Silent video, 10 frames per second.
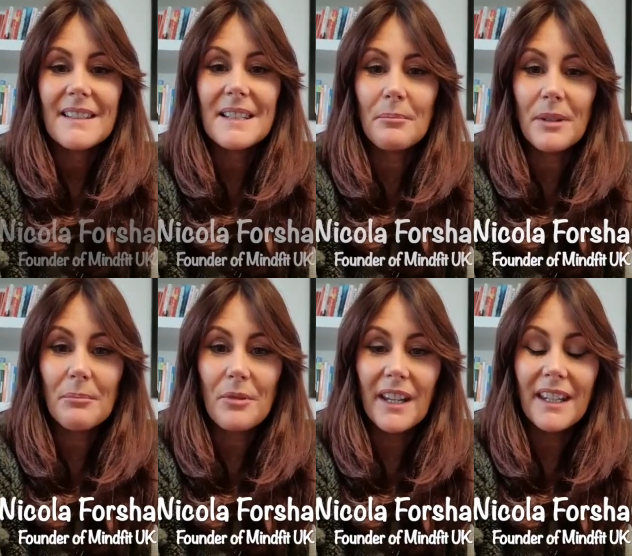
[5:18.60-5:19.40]
to be
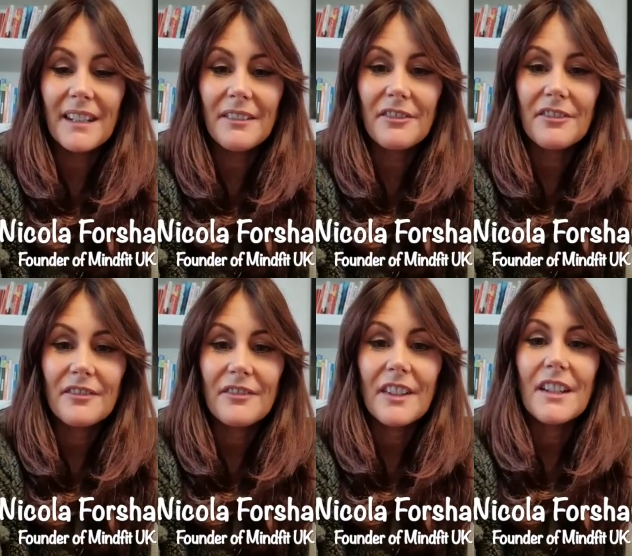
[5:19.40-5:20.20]
brave,
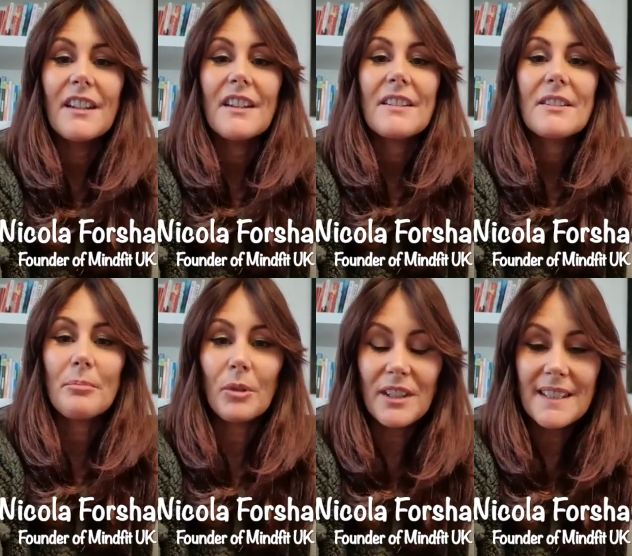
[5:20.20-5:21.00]
to
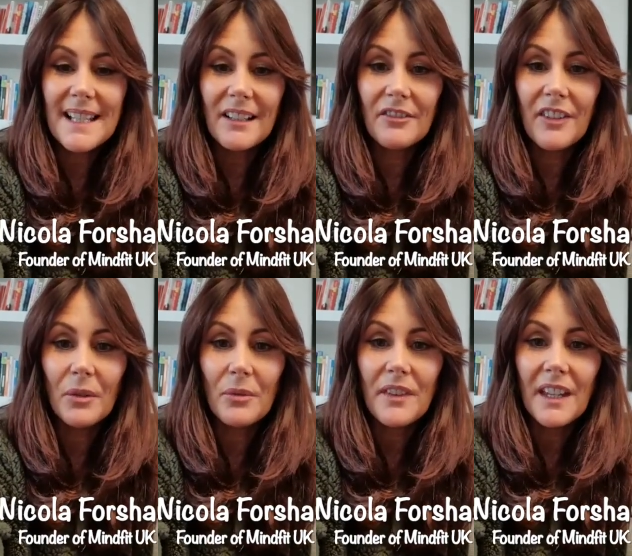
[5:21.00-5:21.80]
put yourself
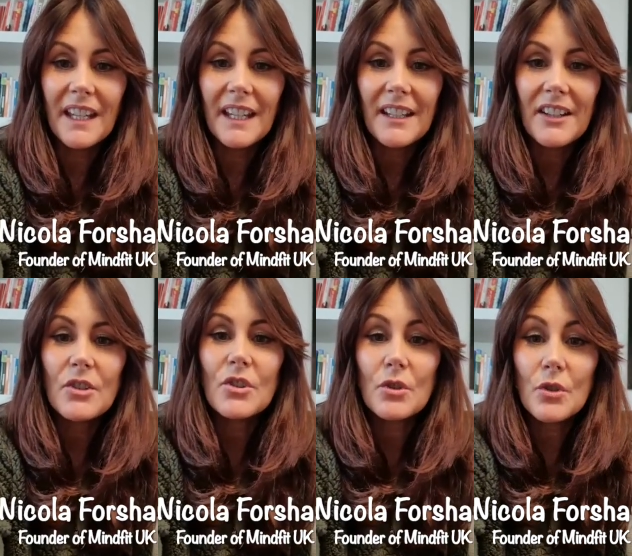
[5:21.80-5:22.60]
out there,
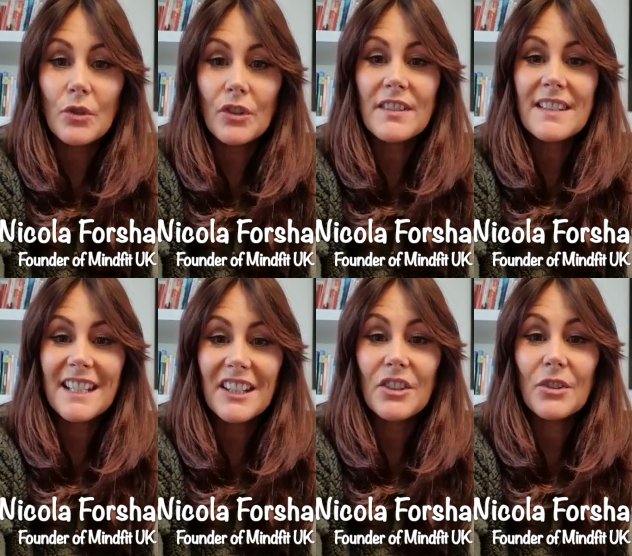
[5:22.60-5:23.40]
to trust
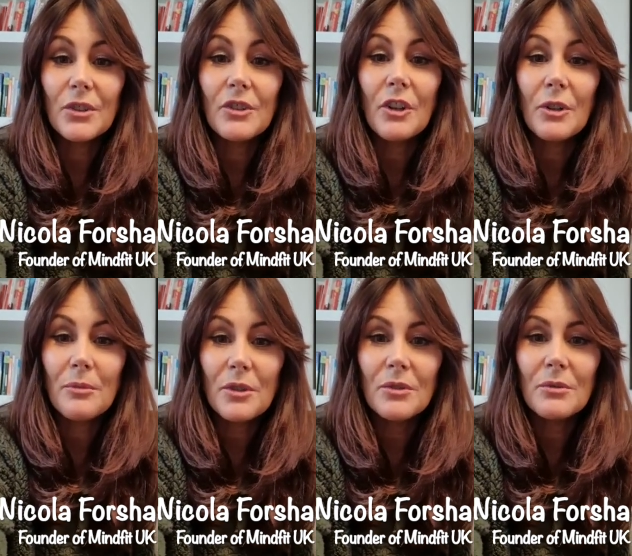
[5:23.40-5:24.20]
in your
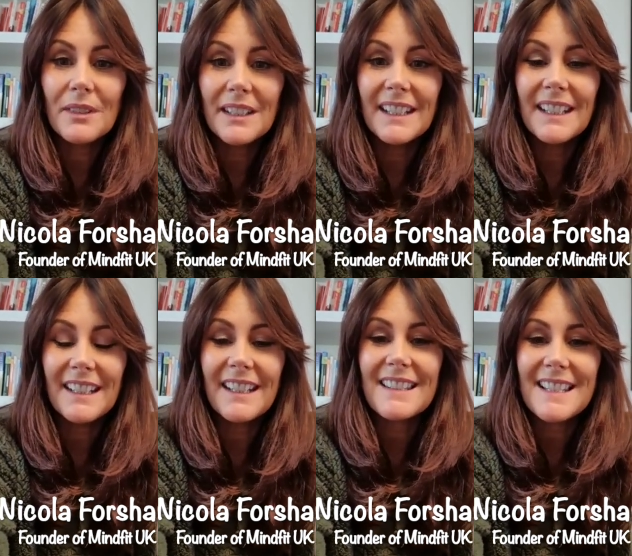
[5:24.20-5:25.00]
own
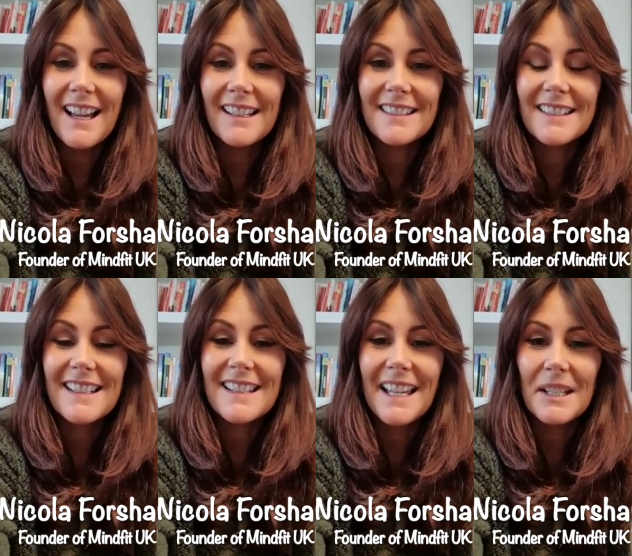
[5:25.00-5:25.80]
unique
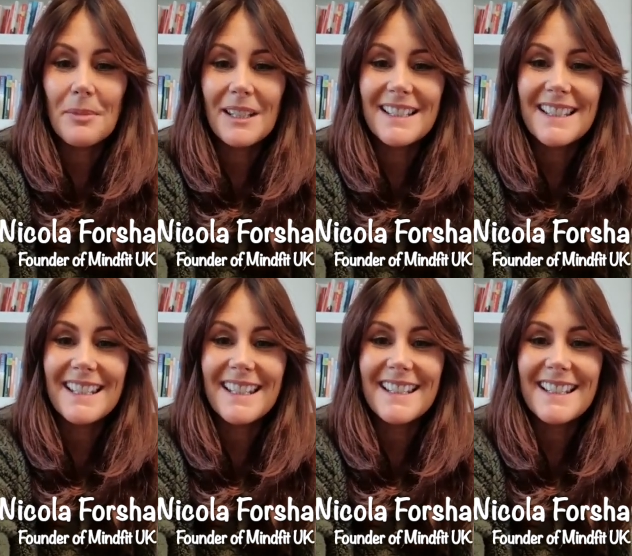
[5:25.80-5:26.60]
talents and
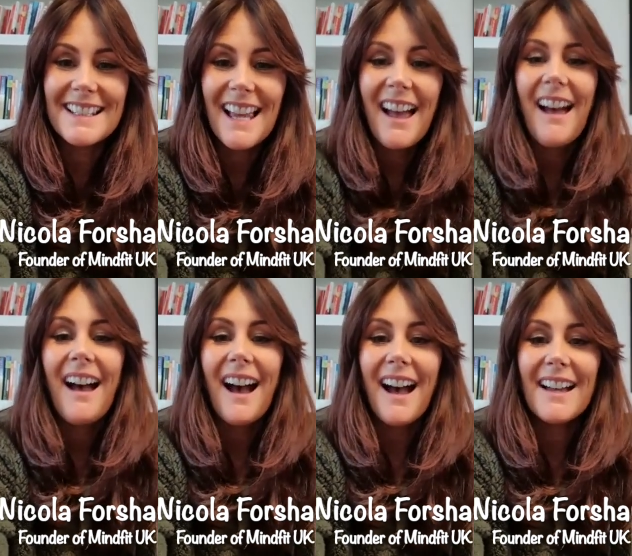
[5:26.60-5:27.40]
abilities,
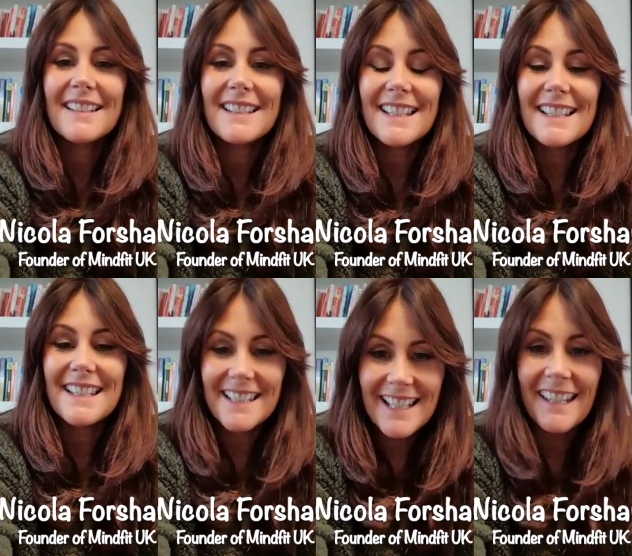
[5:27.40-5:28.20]
and
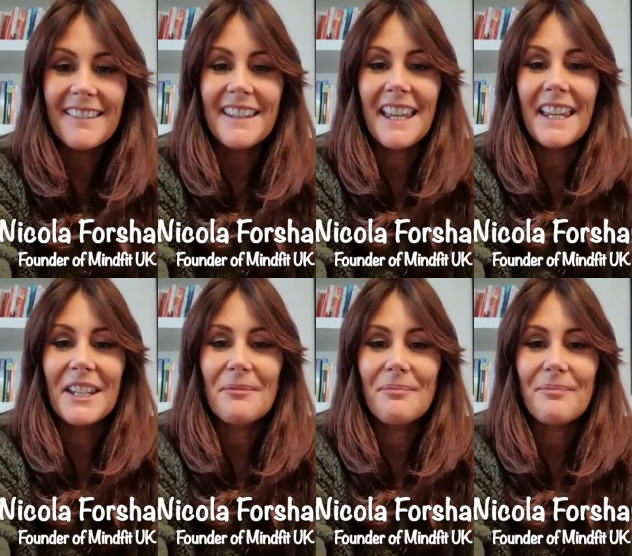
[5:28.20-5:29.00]
to stay in the
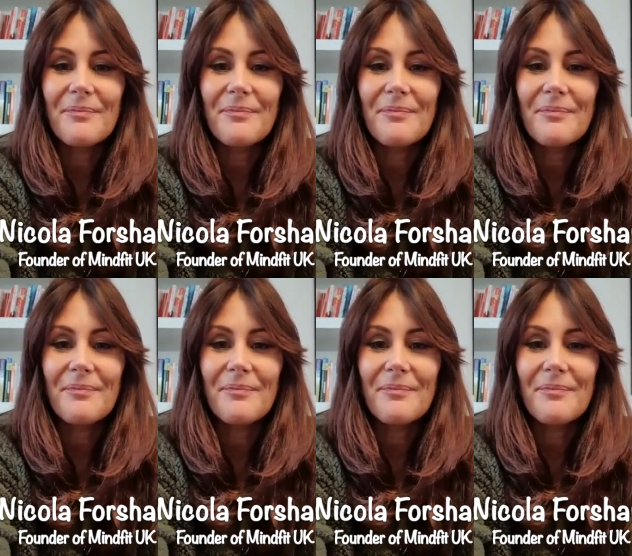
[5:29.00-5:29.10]
game.